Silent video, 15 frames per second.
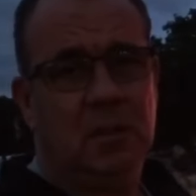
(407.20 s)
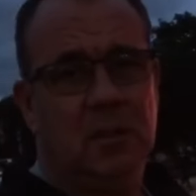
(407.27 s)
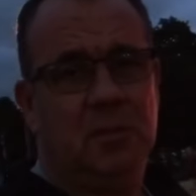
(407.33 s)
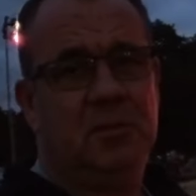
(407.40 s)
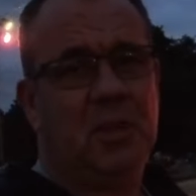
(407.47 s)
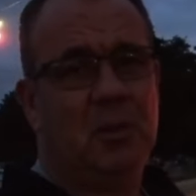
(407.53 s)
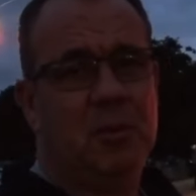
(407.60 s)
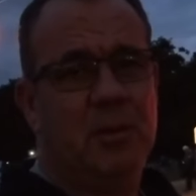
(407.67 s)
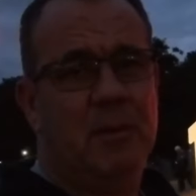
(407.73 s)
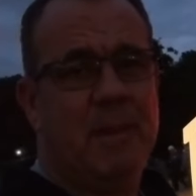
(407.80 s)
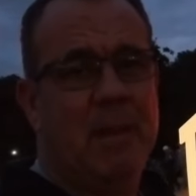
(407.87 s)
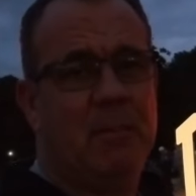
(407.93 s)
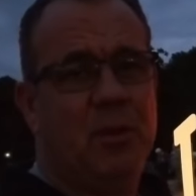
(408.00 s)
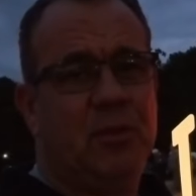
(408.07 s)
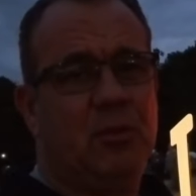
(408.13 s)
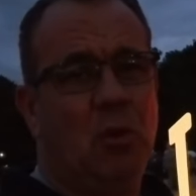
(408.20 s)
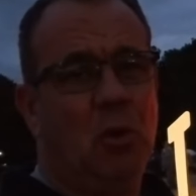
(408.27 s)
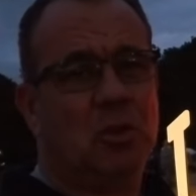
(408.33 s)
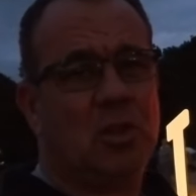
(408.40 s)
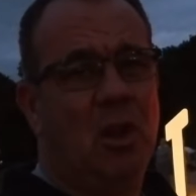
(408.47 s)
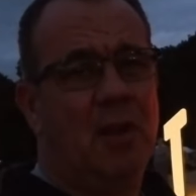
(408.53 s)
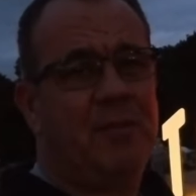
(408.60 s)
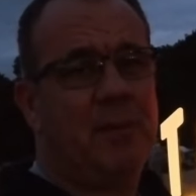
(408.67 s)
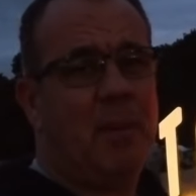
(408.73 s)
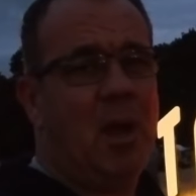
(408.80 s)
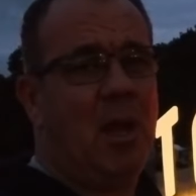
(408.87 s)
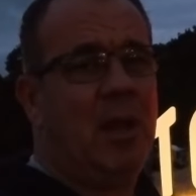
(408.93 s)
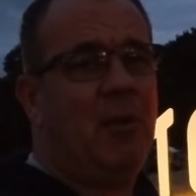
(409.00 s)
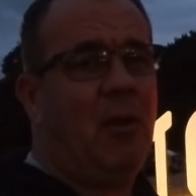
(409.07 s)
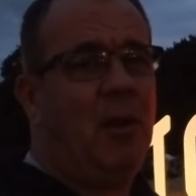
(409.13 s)
So you remember the torchlight from
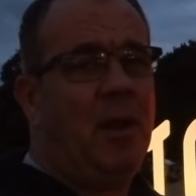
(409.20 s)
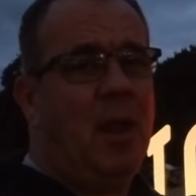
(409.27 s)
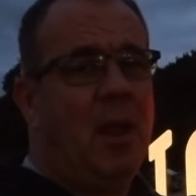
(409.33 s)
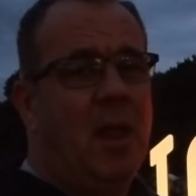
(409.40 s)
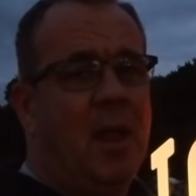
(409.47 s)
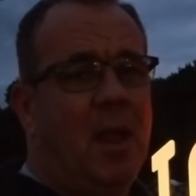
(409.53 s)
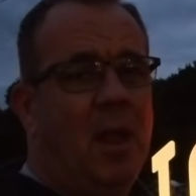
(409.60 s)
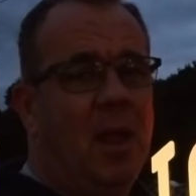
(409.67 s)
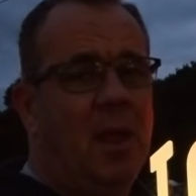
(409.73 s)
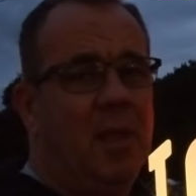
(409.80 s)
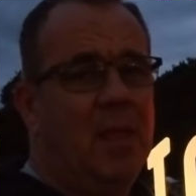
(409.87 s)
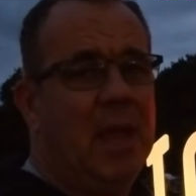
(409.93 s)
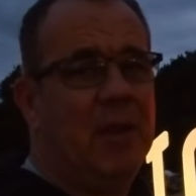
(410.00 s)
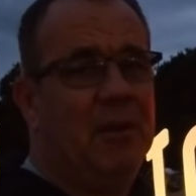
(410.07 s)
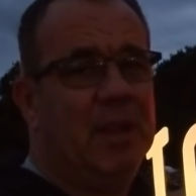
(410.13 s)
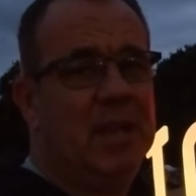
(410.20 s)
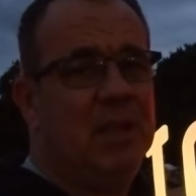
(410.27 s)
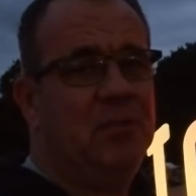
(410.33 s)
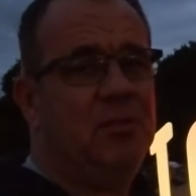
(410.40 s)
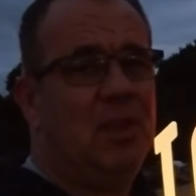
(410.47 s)
earlier on? There it is,